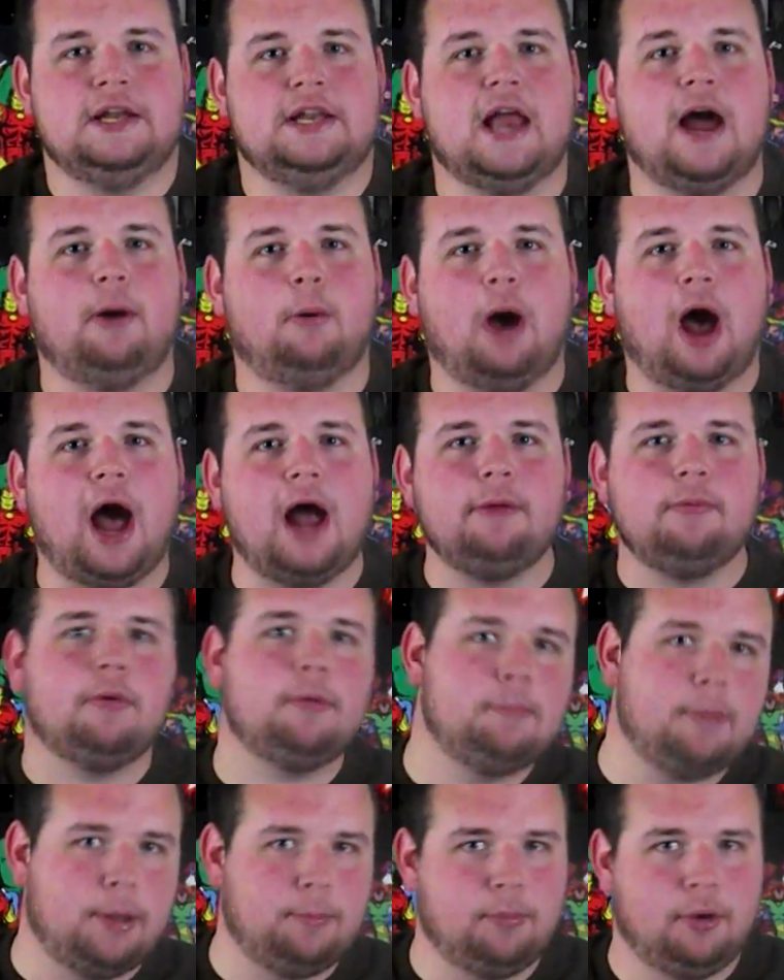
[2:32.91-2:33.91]
Now, I
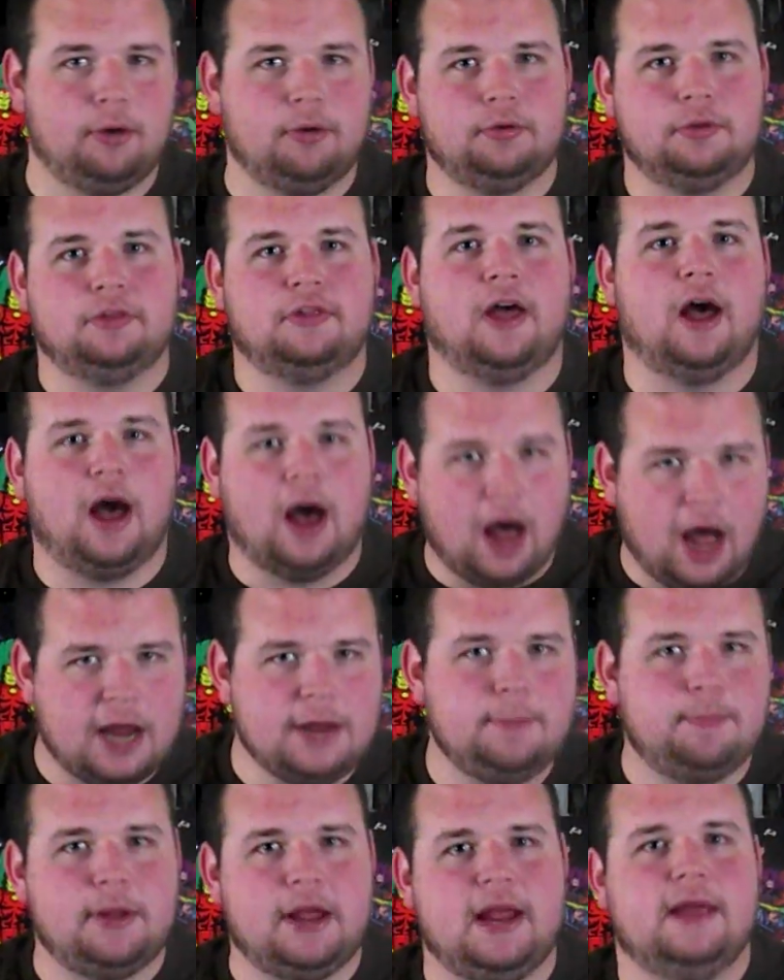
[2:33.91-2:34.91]
remember the
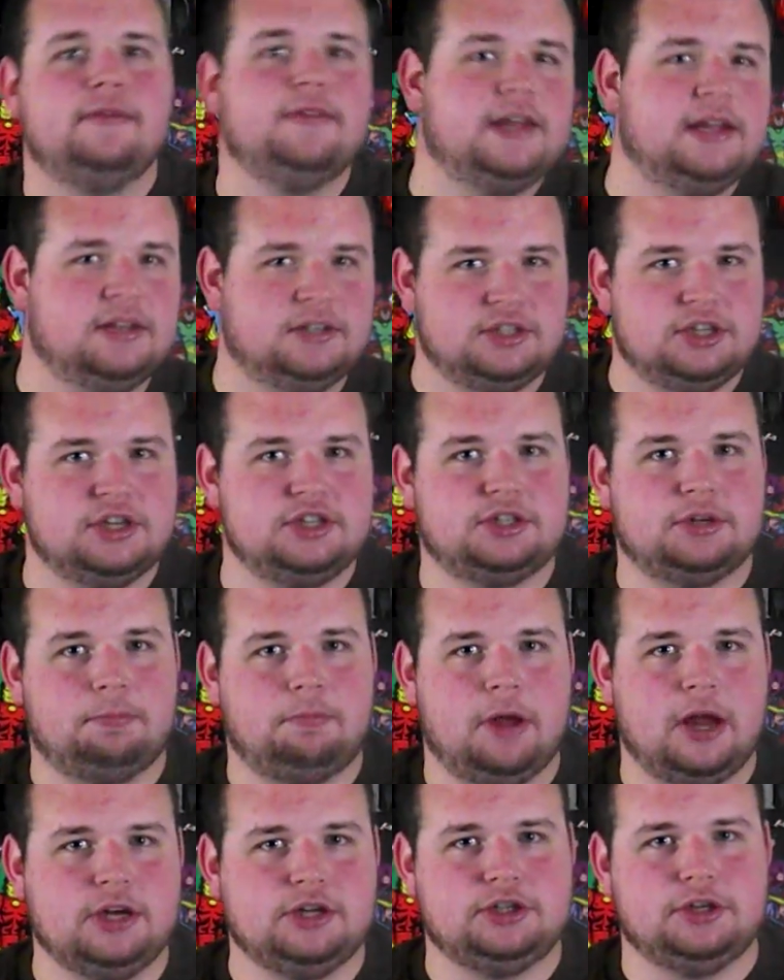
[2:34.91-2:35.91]
hype and the
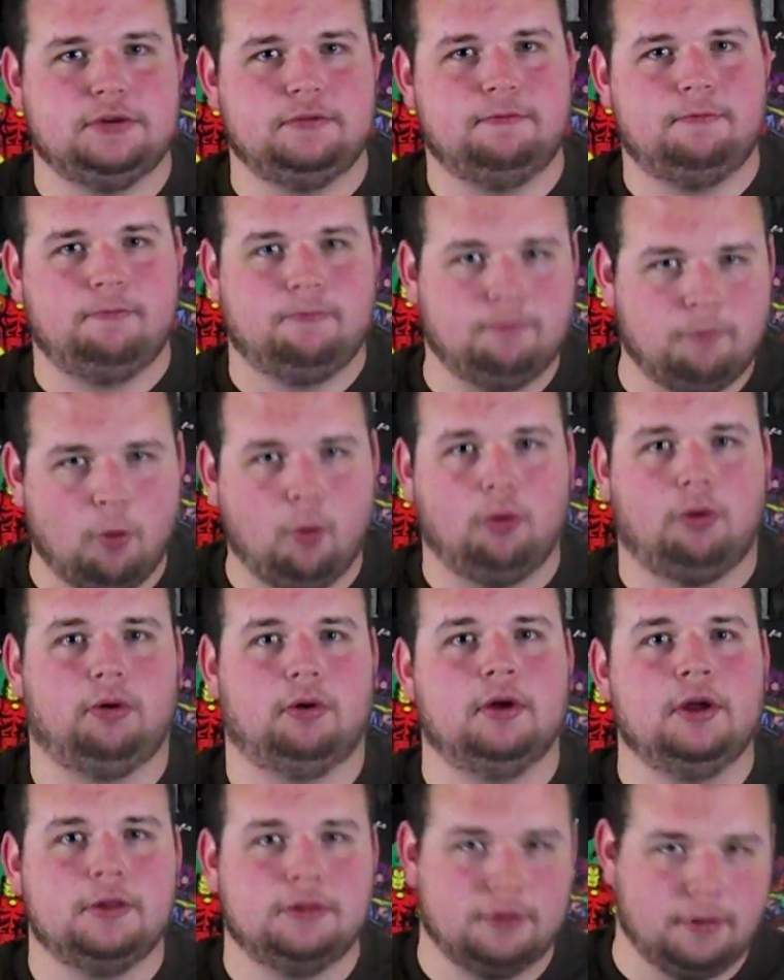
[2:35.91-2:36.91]
anticipation
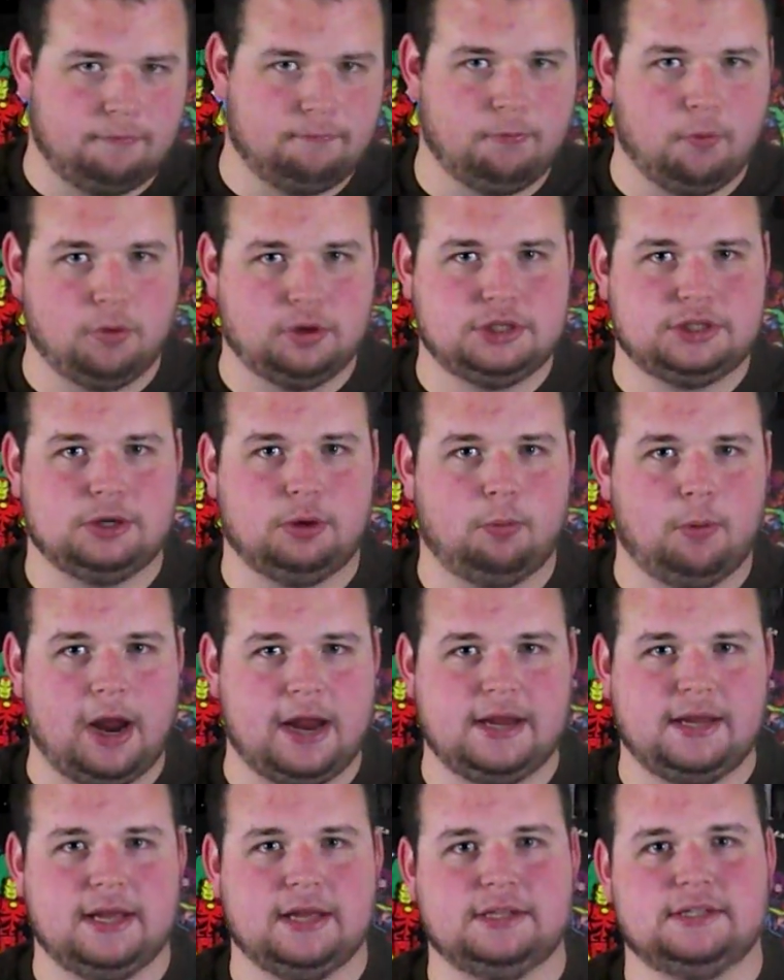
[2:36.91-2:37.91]
for The Force
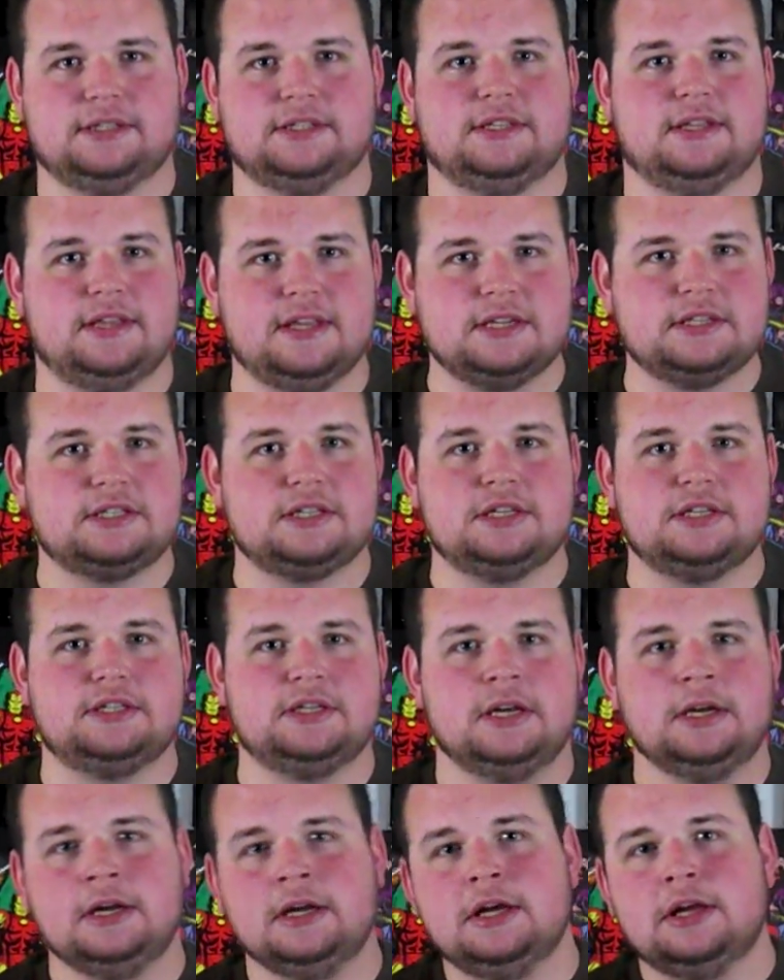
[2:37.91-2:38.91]
Awakens. This
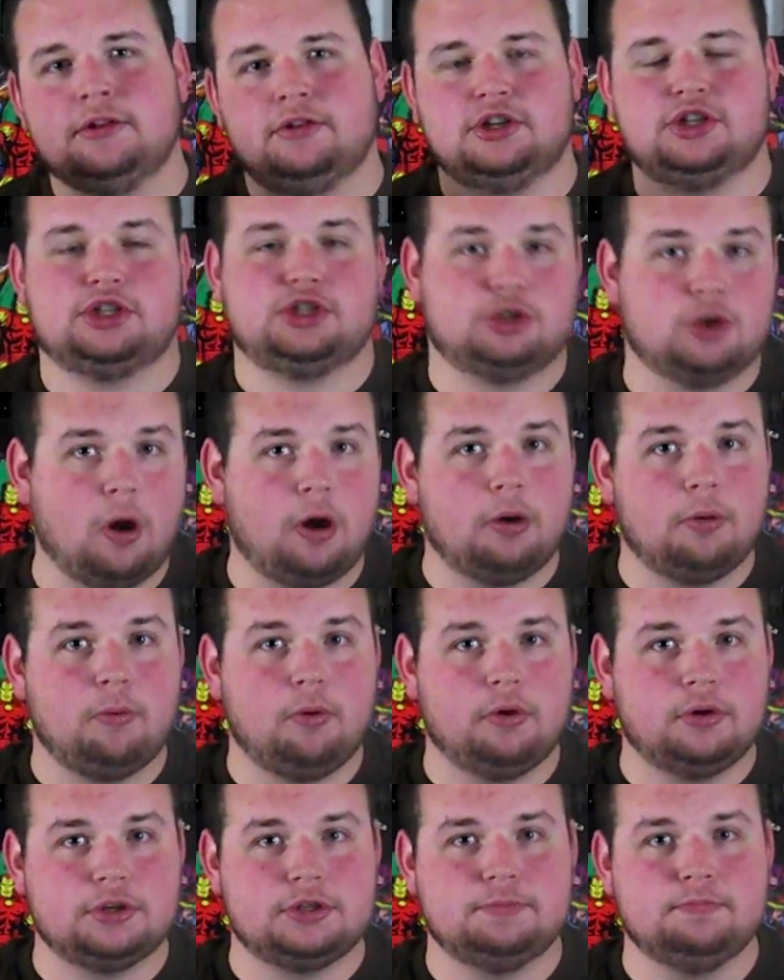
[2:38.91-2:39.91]
is the Star
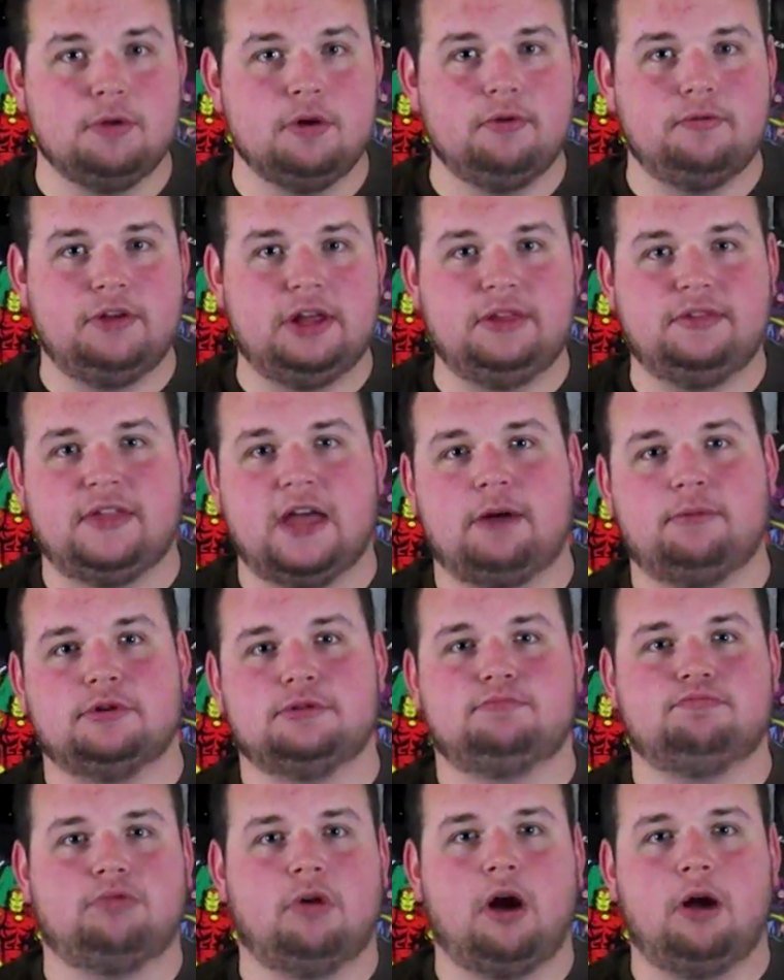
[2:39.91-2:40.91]
Wars movie that was
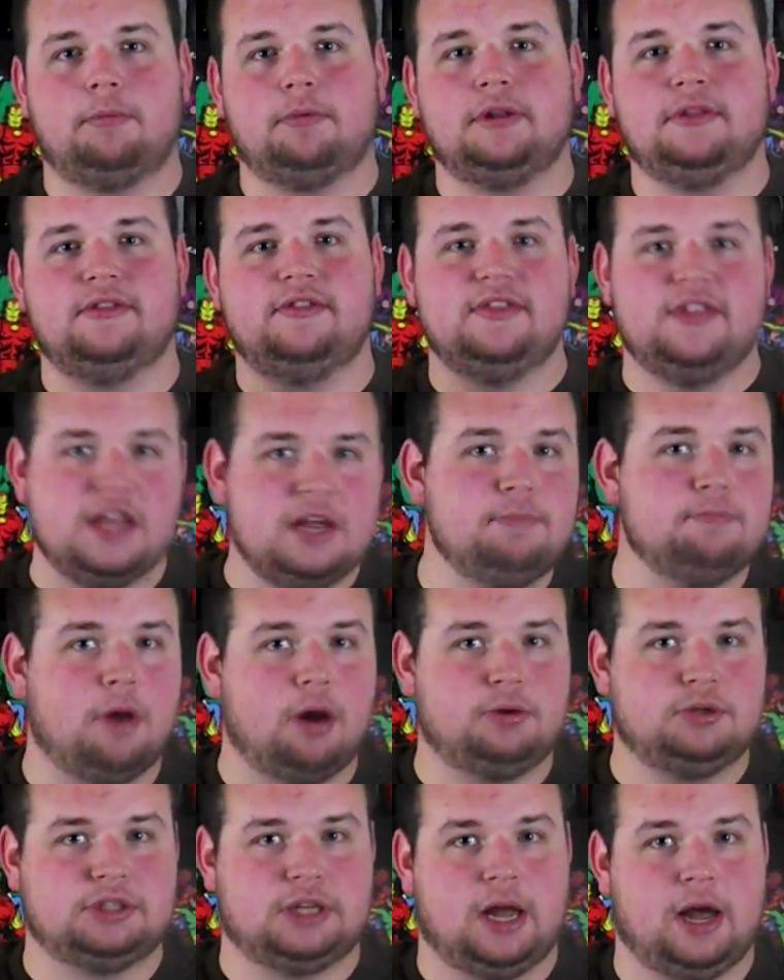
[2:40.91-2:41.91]
probably the
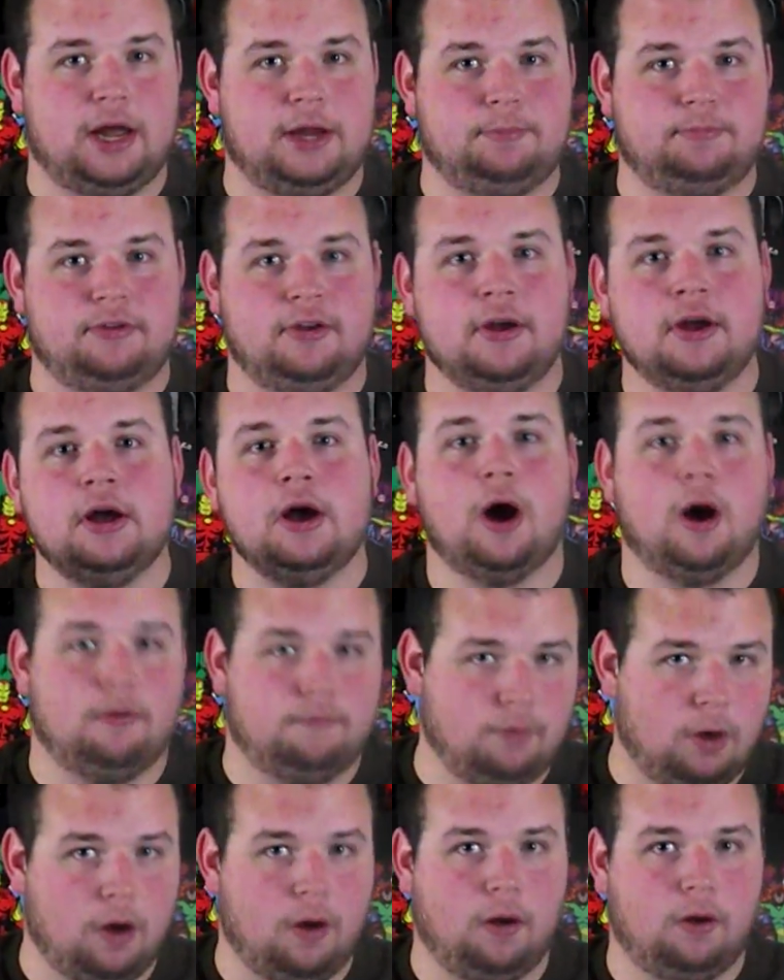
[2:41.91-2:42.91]
most hyped of
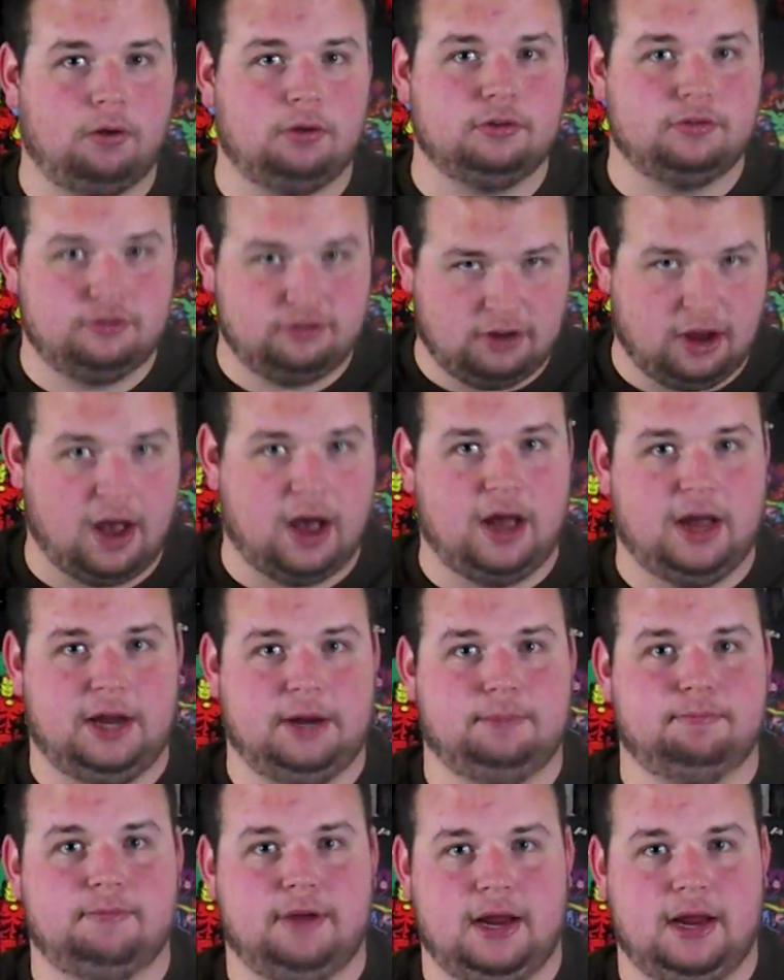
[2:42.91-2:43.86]
all time.